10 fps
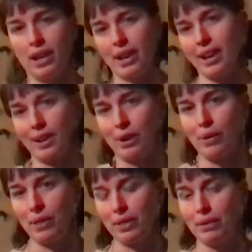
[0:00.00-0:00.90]
I kind of go
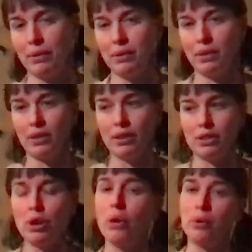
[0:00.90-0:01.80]
on the
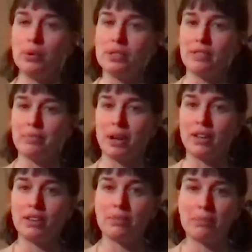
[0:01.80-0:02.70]
toes of my
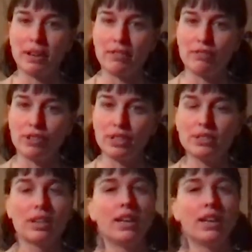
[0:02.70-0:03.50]
foot,